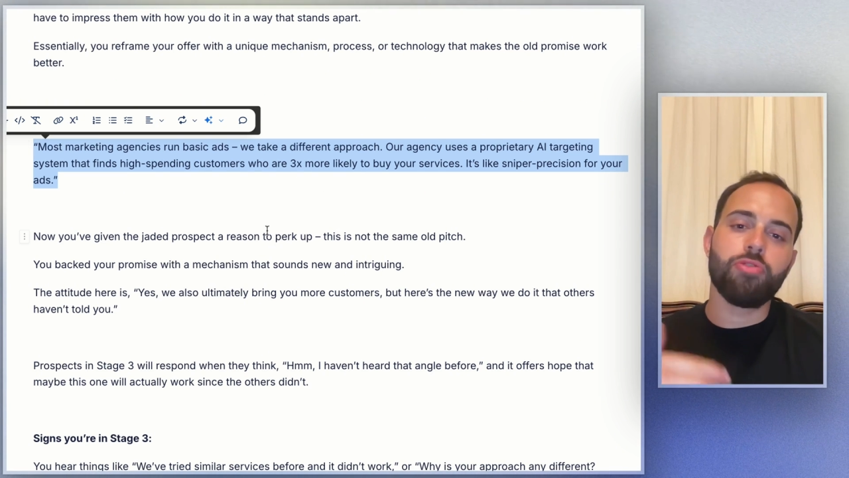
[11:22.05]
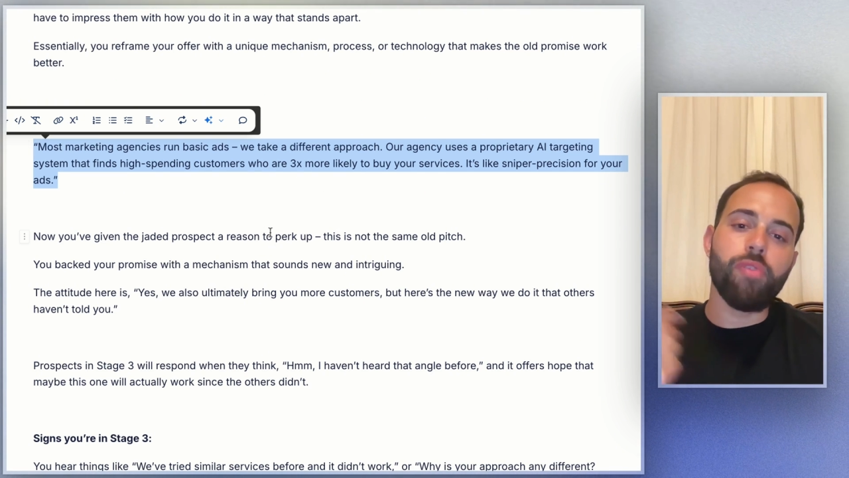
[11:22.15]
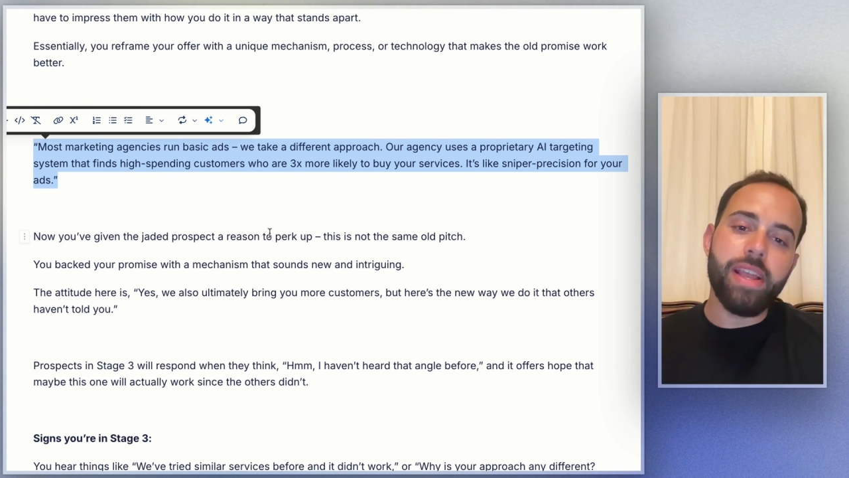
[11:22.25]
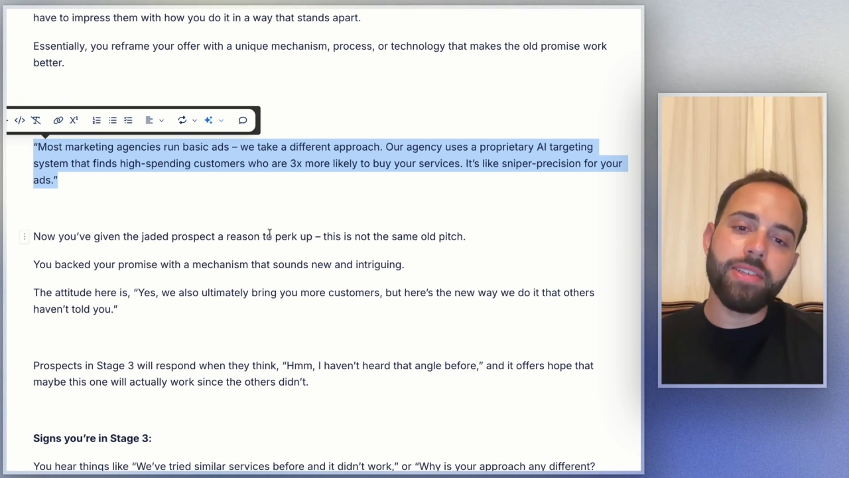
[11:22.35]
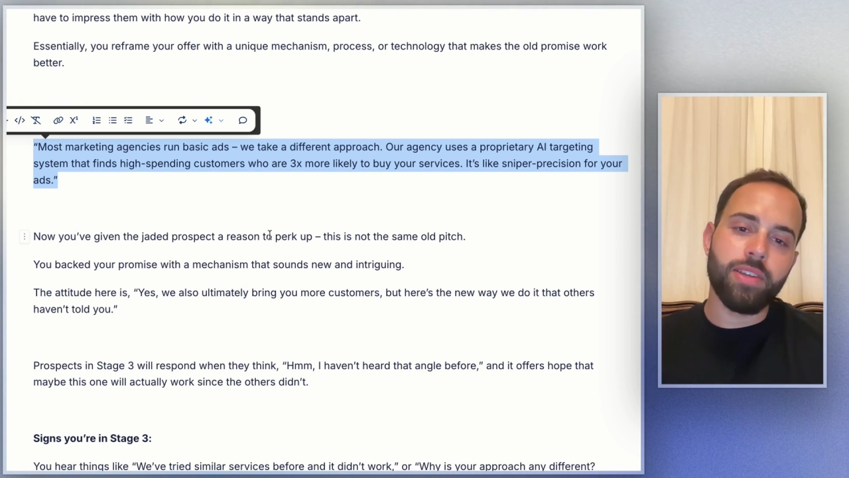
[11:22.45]
a
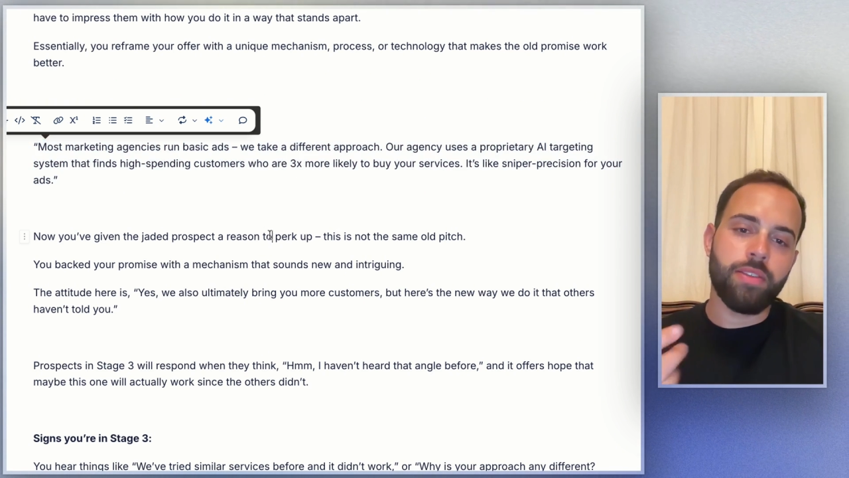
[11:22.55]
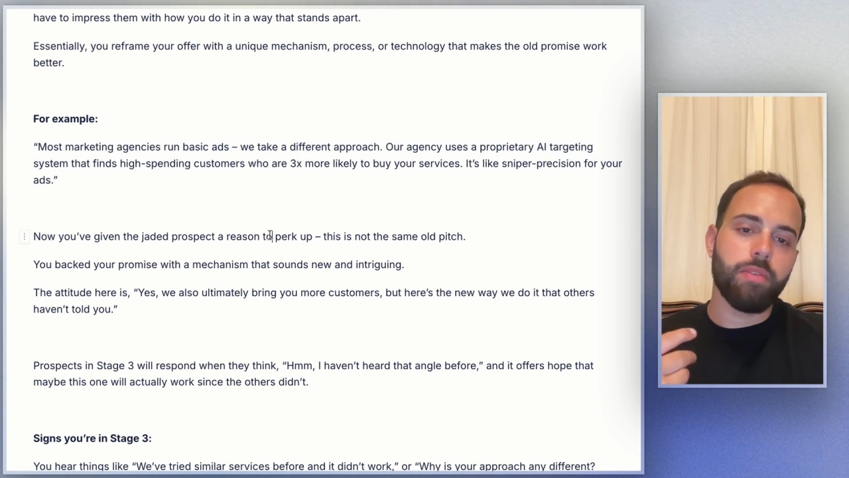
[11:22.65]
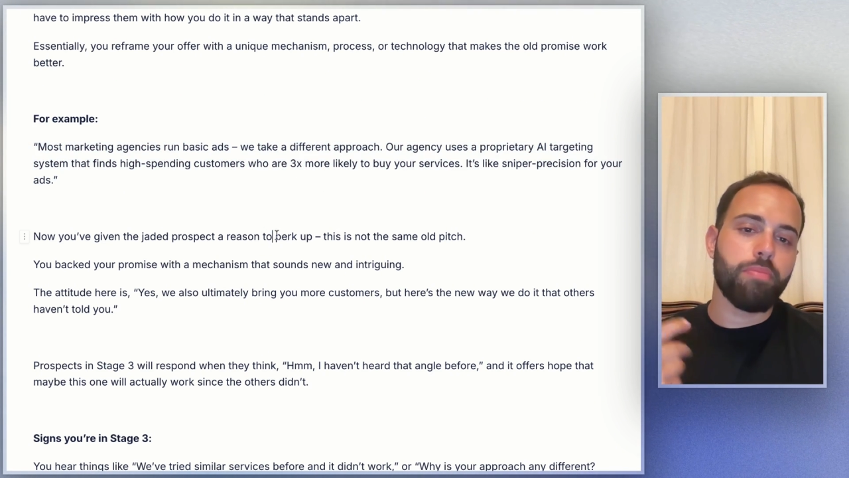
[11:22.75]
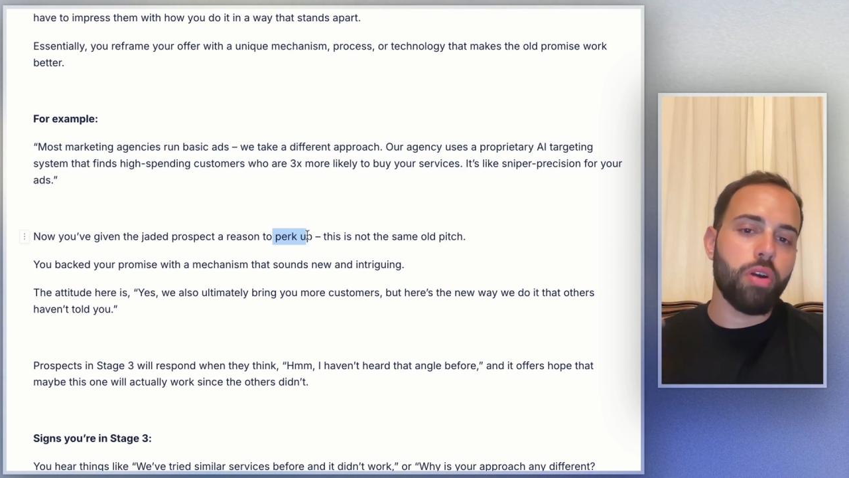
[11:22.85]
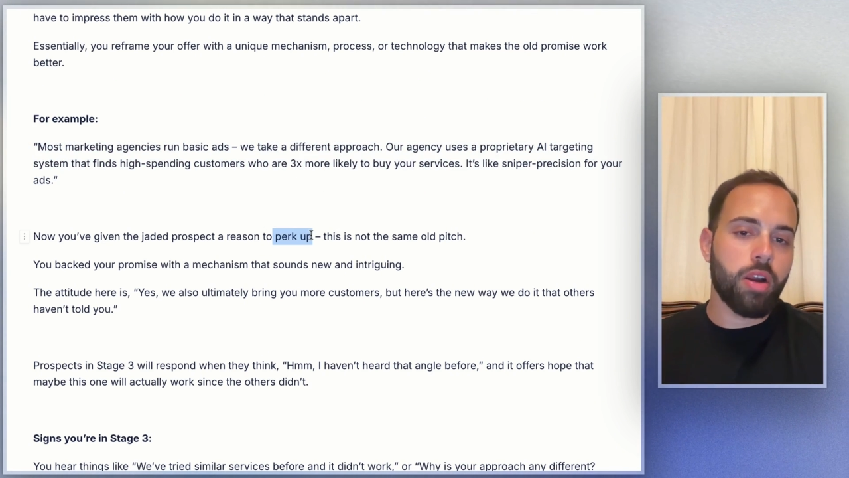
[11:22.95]
reason
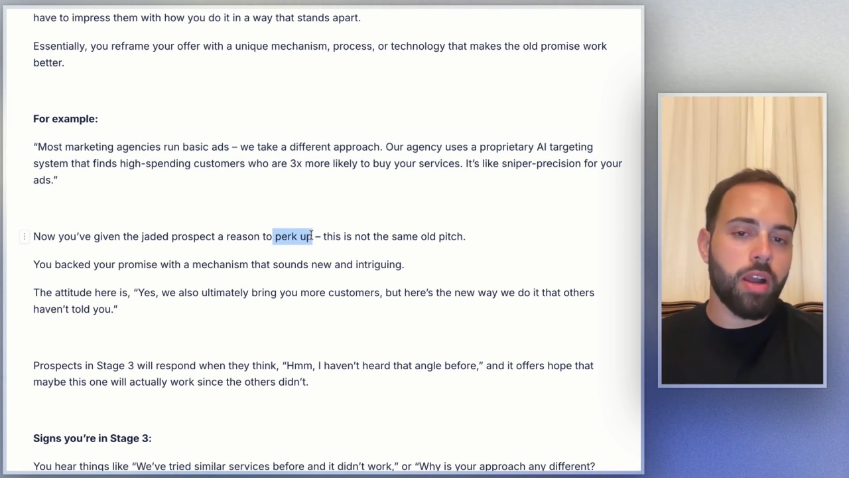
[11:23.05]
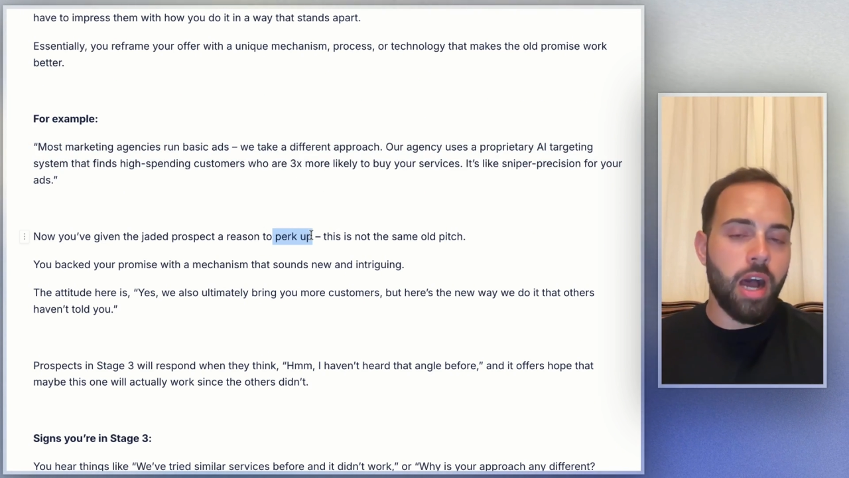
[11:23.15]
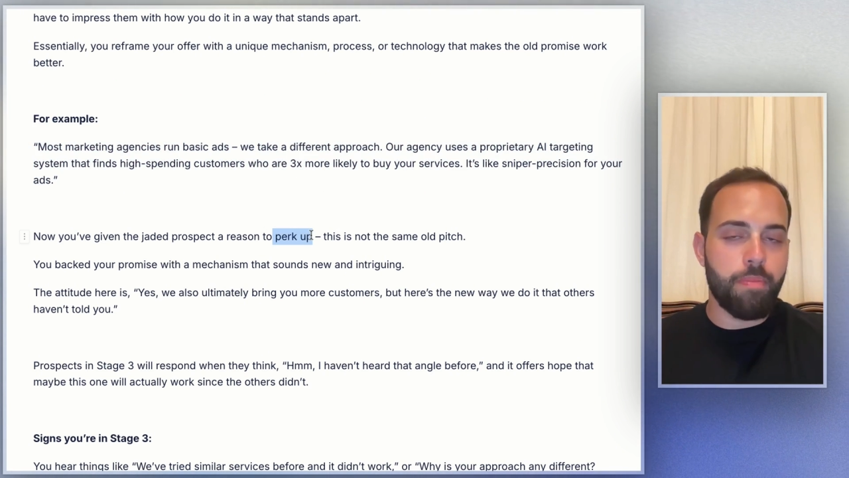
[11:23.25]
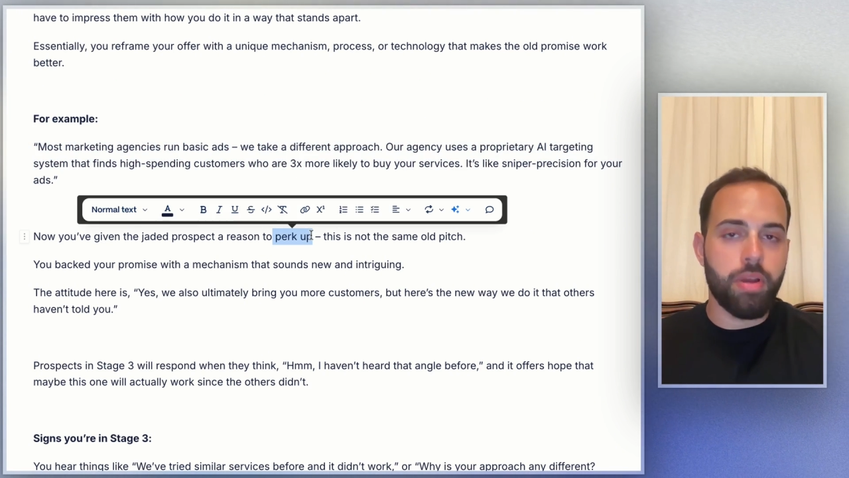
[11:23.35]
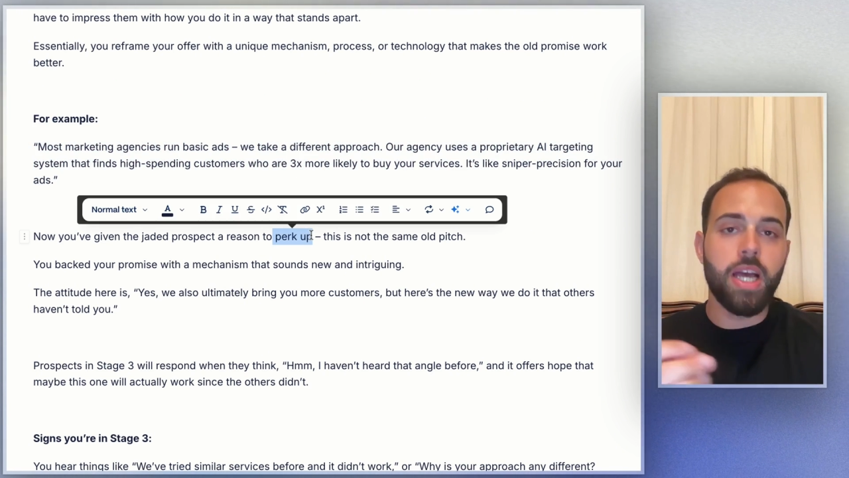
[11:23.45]
to perk
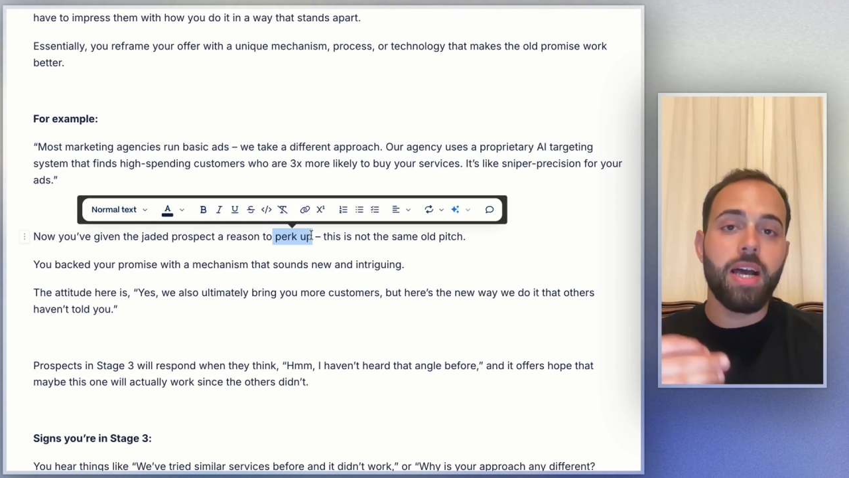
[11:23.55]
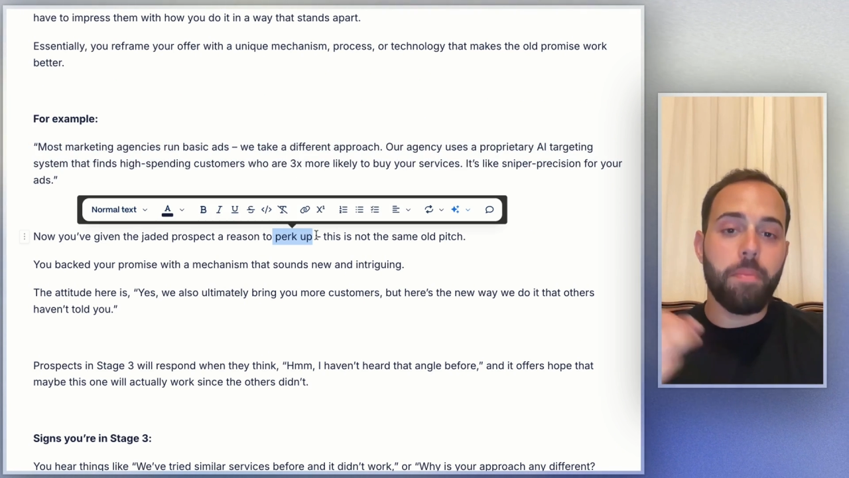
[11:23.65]
up,